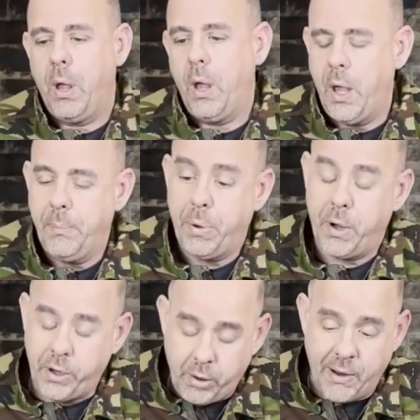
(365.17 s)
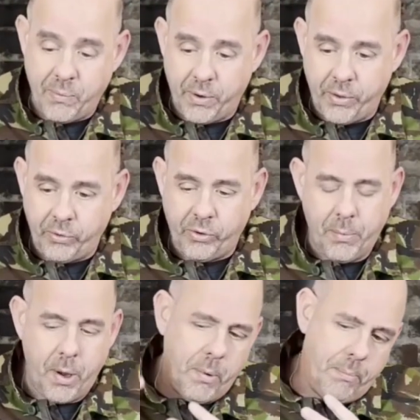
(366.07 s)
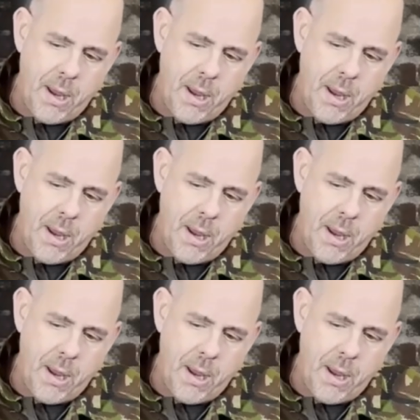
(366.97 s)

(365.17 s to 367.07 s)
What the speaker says: but I don't have one of those at the moment.